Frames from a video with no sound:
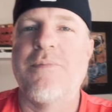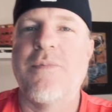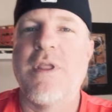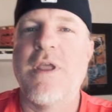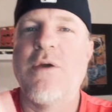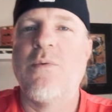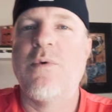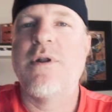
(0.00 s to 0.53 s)

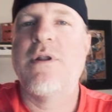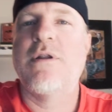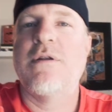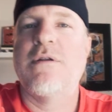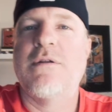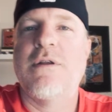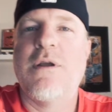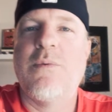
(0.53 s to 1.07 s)
it
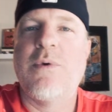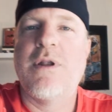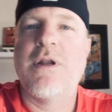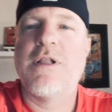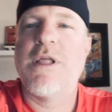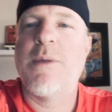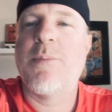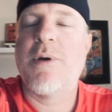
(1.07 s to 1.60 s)
wouldn't
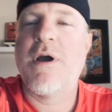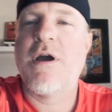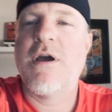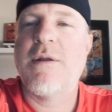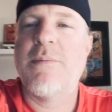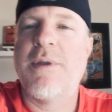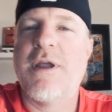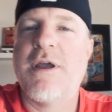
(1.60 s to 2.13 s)
clip
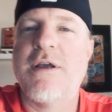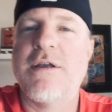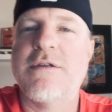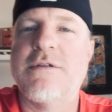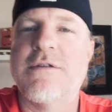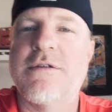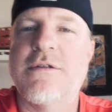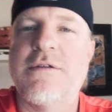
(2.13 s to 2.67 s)
on
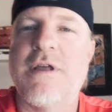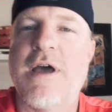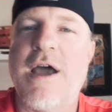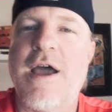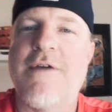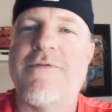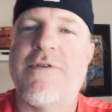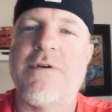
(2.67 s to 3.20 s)
because the
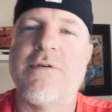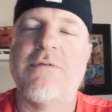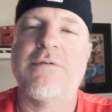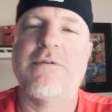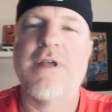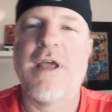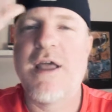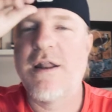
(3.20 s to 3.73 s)

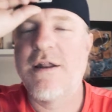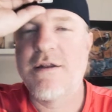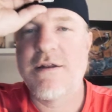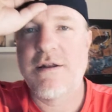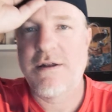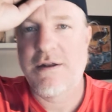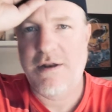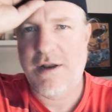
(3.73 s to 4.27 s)
iPhone 10
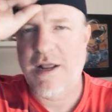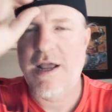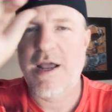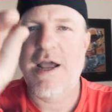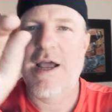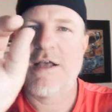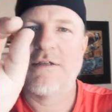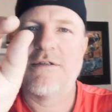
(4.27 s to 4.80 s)

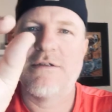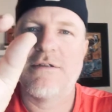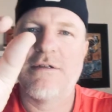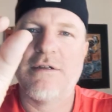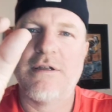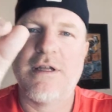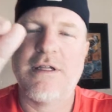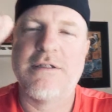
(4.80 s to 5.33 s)

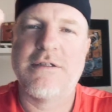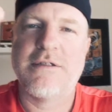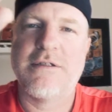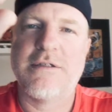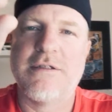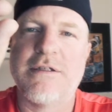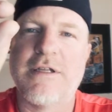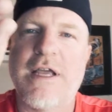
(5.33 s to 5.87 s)
it's
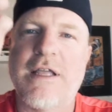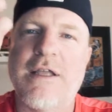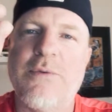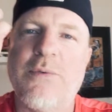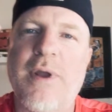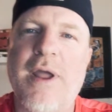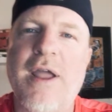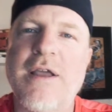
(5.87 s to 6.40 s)
slightly
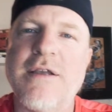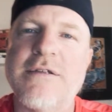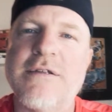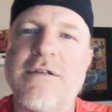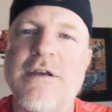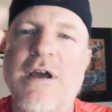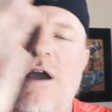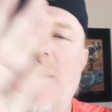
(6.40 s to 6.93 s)

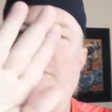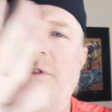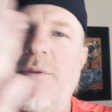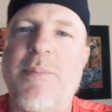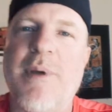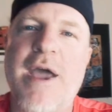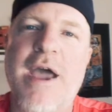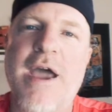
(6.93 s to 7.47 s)
raised off of the
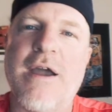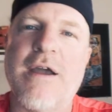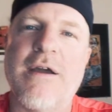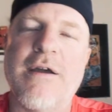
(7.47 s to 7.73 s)
back,